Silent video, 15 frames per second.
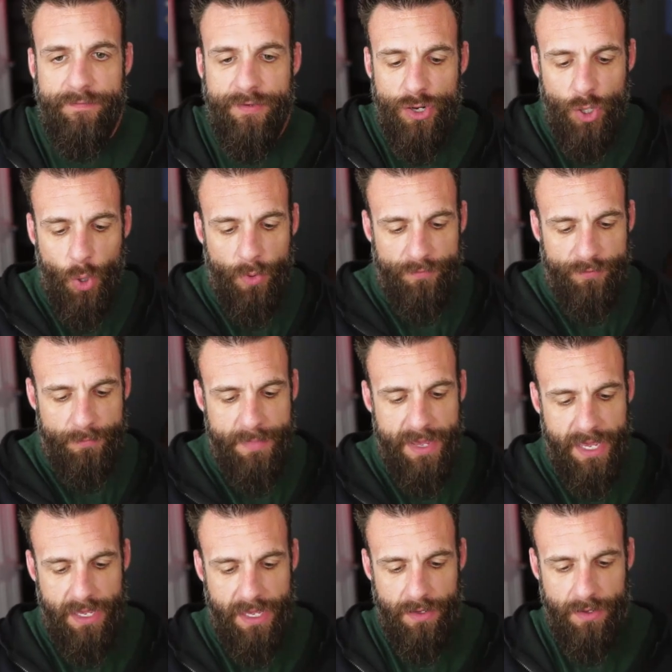you're going for
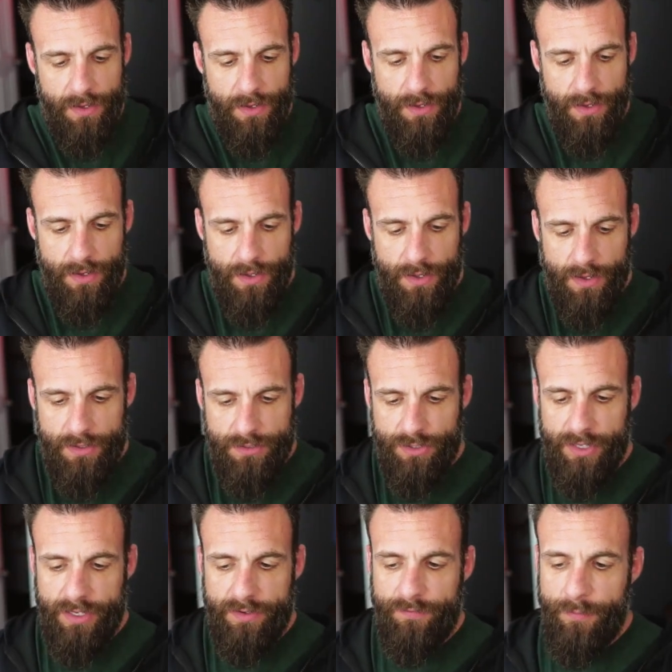me, so
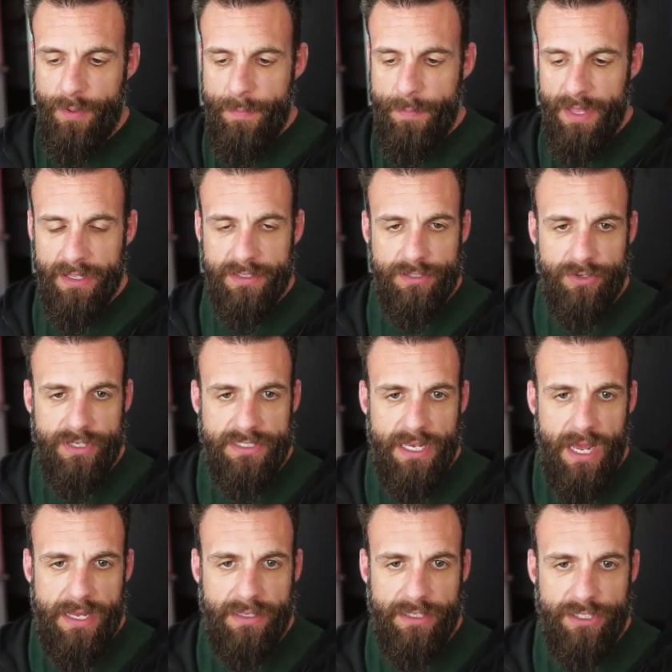like from the military
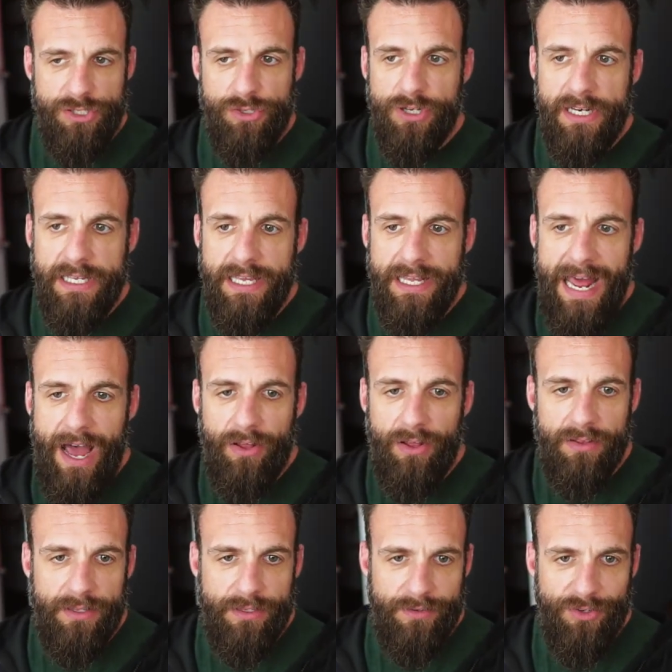side, like you're going to get
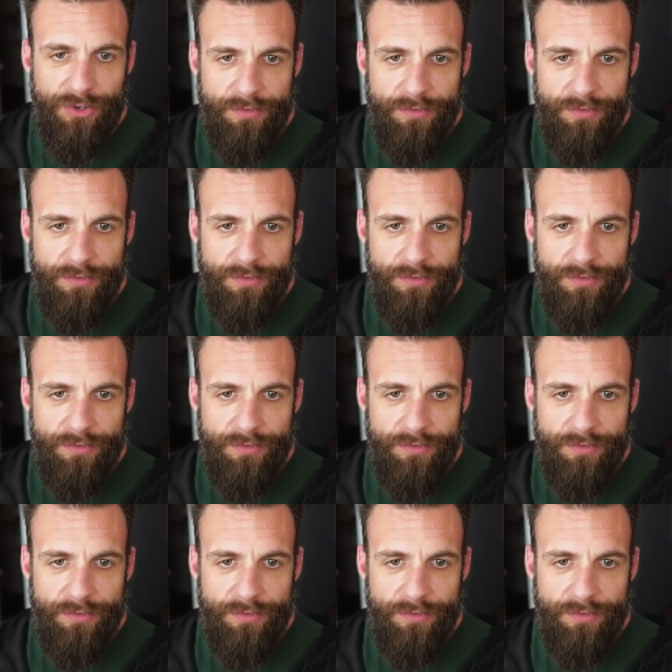out, like you're